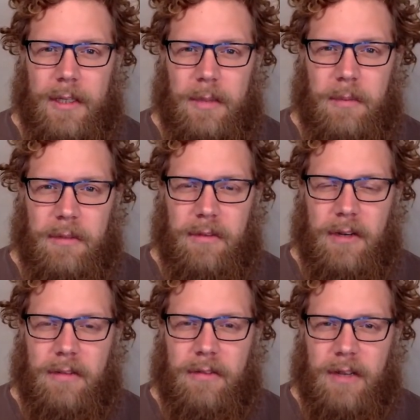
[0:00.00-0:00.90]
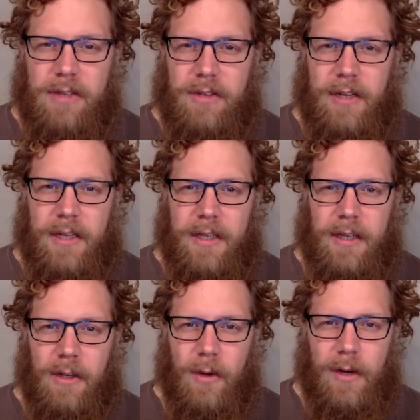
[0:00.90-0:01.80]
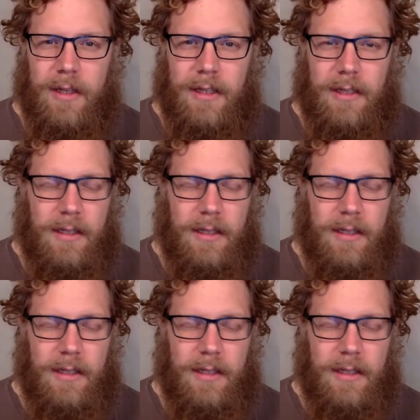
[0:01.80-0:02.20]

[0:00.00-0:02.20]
it can be very frustrating and annoying